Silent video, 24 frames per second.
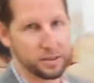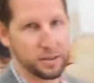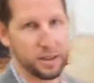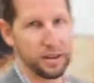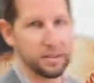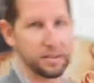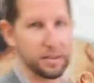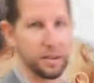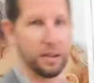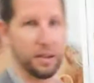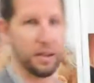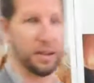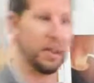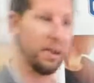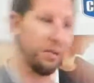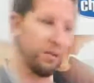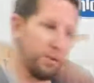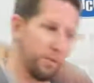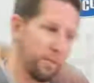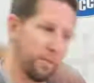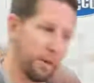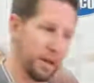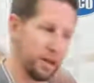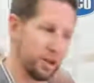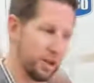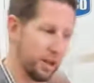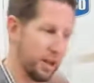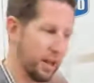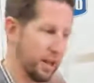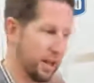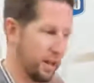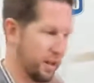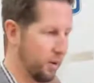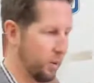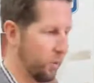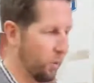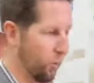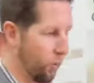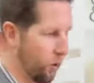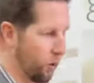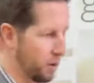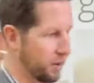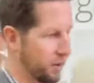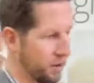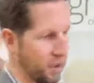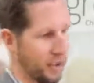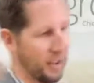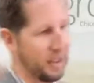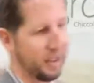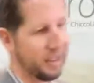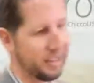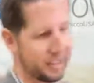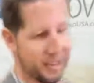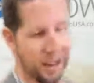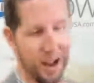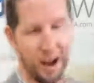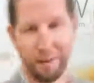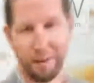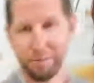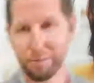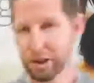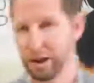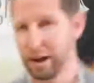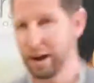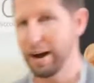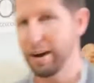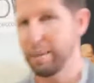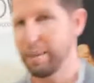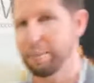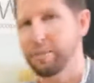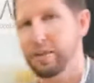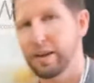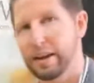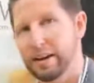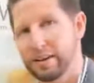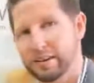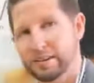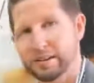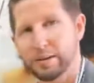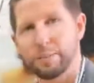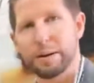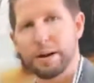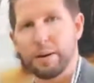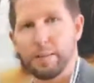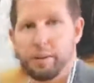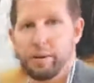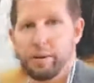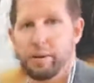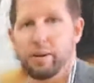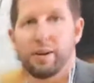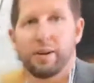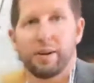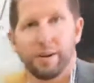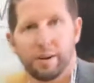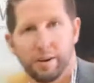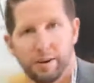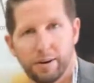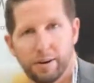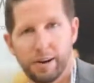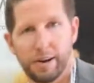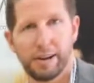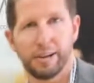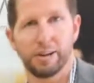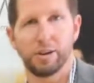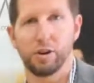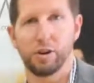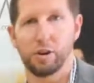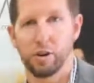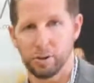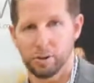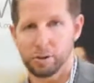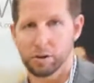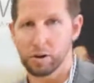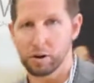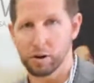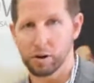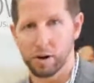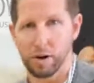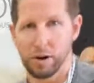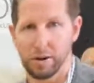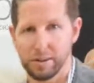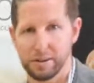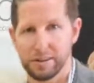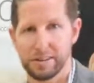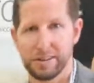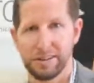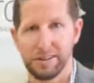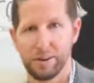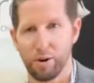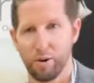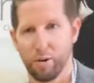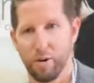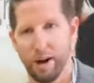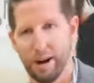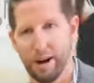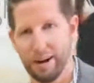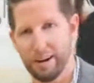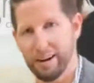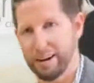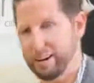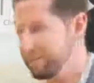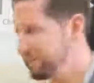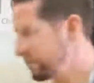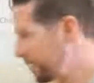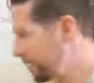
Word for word: That is an information a one stop shop to be able to learn and use your car seat correctly.